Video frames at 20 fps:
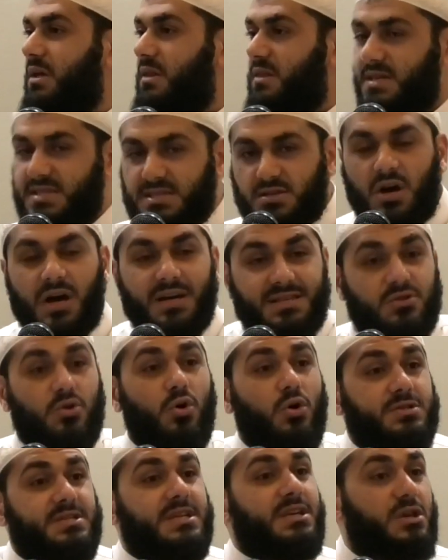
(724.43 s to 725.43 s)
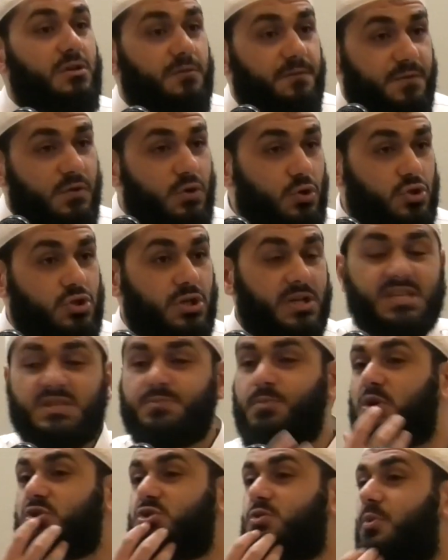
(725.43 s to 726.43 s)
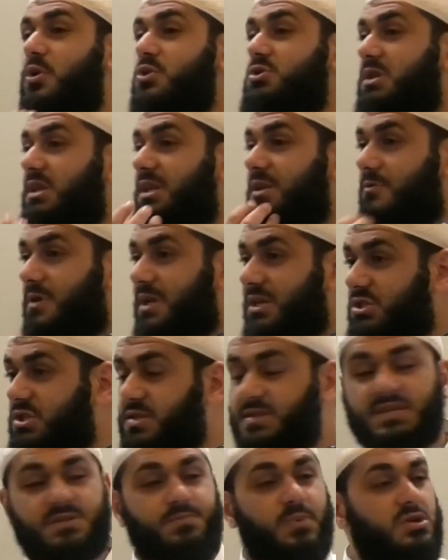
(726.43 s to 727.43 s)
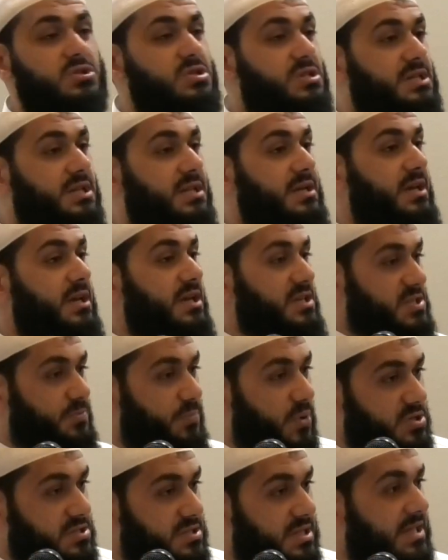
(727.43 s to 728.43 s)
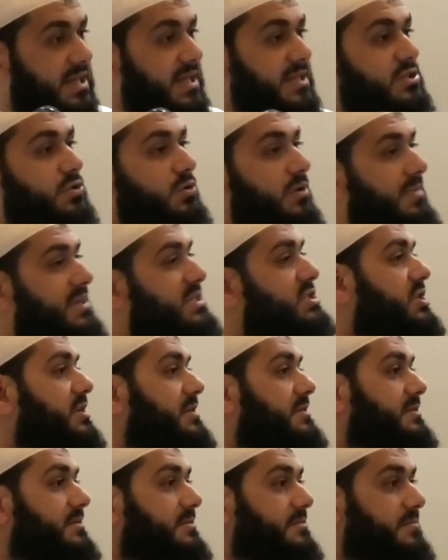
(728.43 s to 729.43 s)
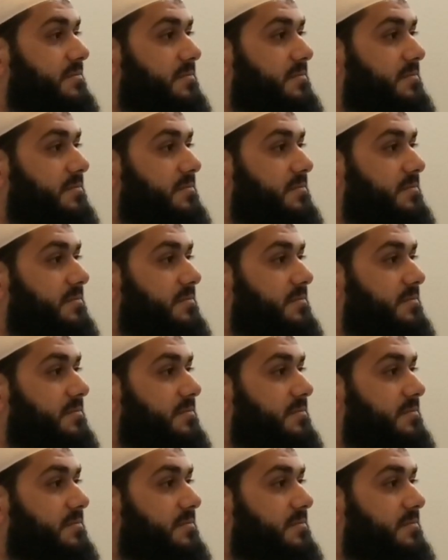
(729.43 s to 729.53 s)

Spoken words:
This guy is causing confusion. He's supposedly religious, he's supposedly linked to a masjid.